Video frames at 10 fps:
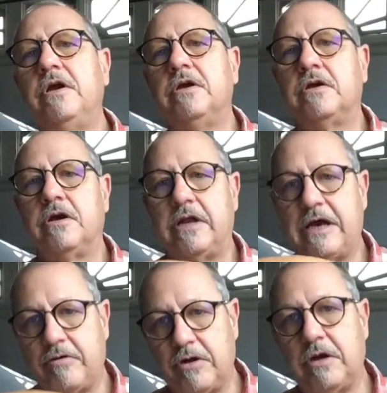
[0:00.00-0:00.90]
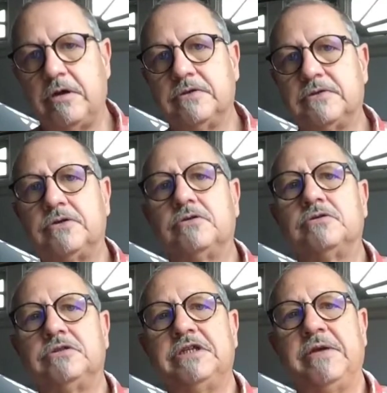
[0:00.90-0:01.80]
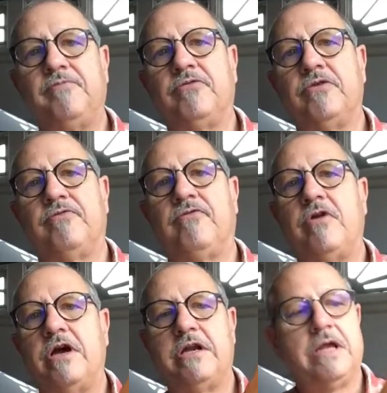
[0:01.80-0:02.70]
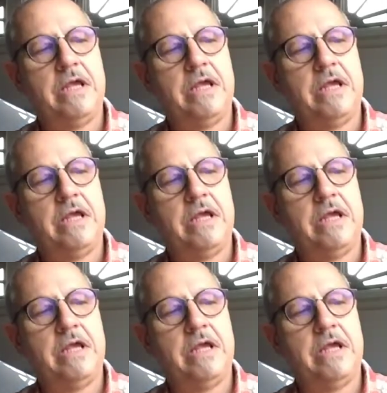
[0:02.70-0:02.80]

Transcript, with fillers: cut out a circle shape for the front,